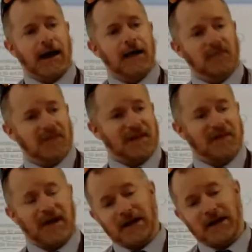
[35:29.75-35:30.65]
then
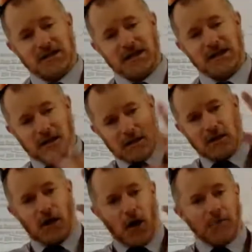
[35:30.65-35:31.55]
they're actually
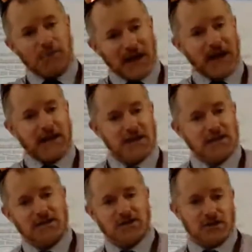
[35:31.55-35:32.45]

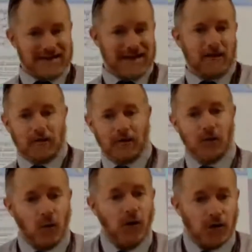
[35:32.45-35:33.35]
obligated to tell the
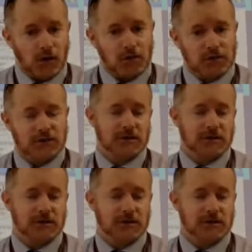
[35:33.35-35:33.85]
world